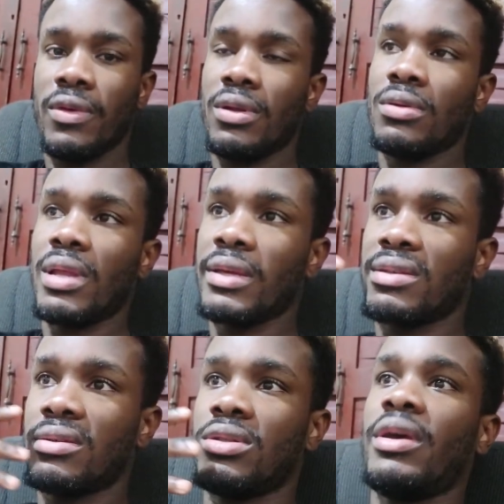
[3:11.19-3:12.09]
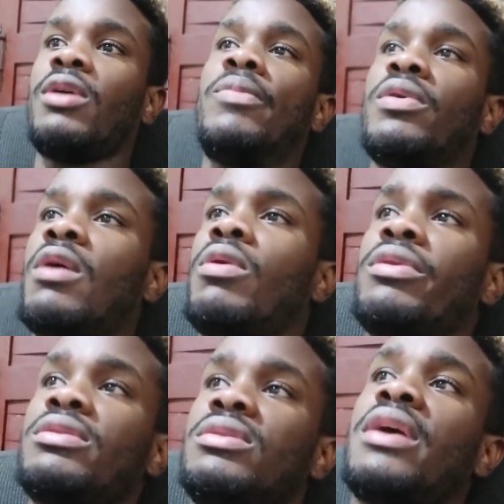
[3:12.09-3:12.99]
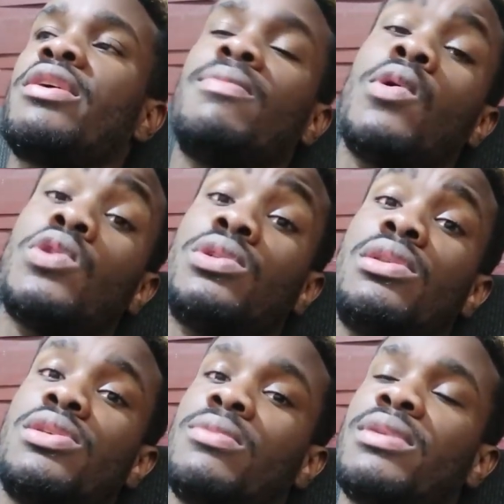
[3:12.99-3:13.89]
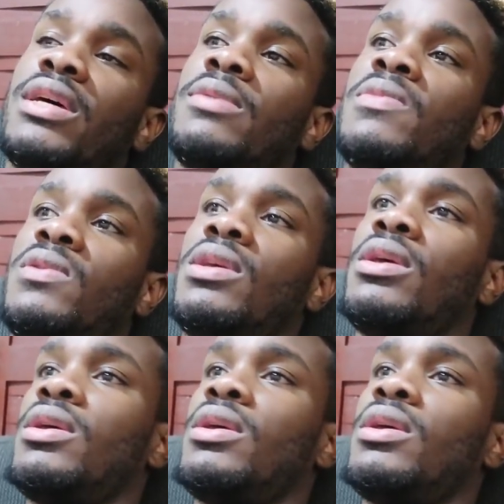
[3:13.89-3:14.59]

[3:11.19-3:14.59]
you know, like to help you out, whether it's like emotionally sometimes,